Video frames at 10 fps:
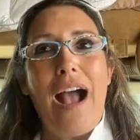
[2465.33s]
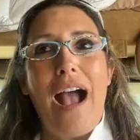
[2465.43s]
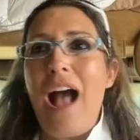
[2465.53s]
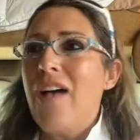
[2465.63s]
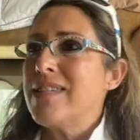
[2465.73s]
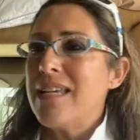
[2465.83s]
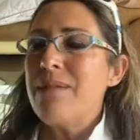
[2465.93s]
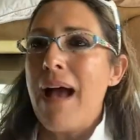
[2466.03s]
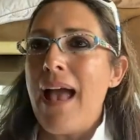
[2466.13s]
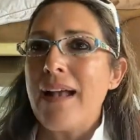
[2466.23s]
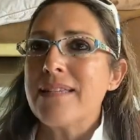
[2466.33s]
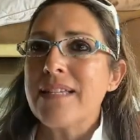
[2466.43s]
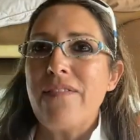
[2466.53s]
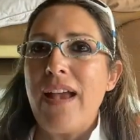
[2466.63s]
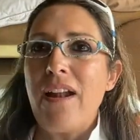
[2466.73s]
I'll see my
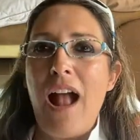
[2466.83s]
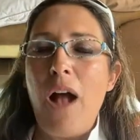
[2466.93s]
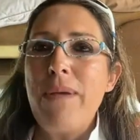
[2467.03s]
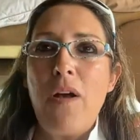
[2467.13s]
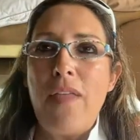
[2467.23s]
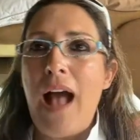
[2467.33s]
excavator. I'll be on the